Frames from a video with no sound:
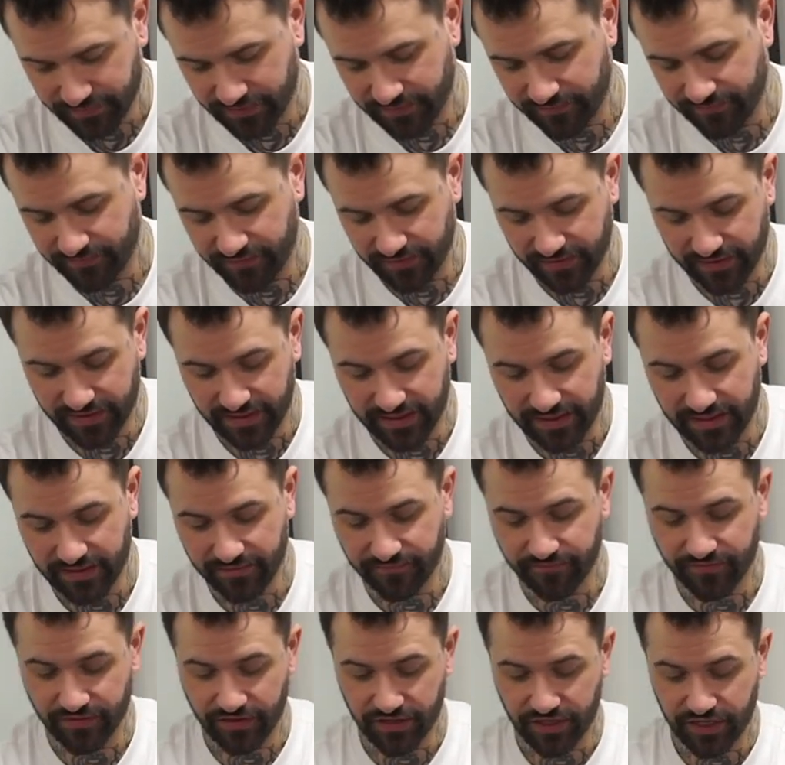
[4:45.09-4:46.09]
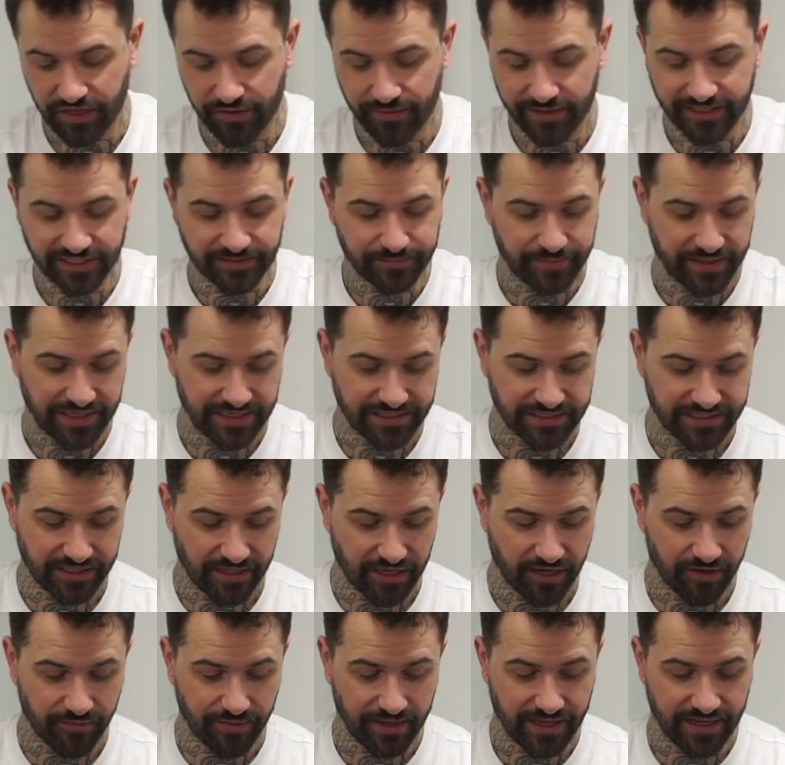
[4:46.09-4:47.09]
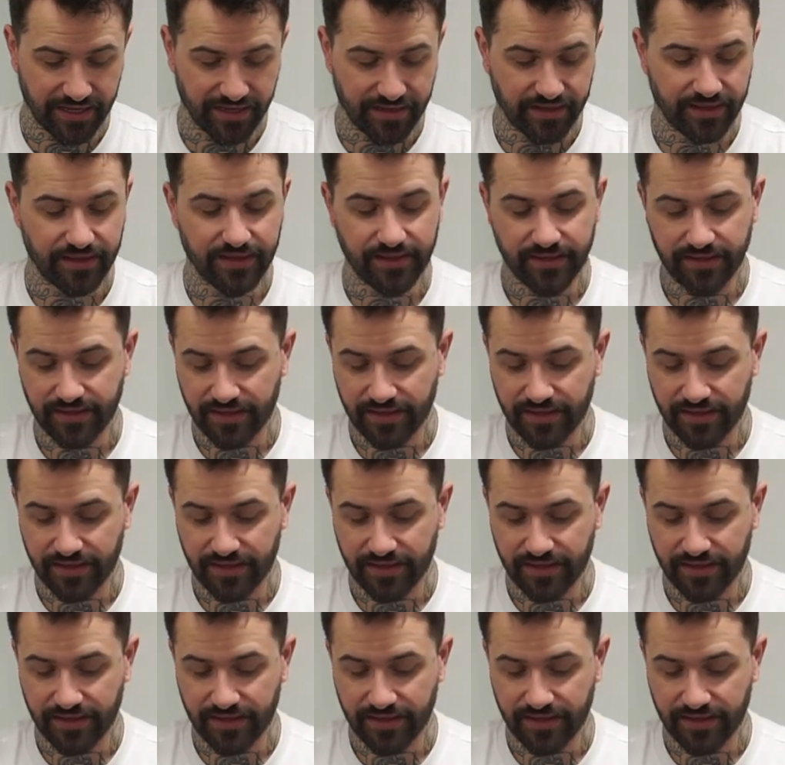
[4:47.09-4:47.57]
for the for the USB to go in,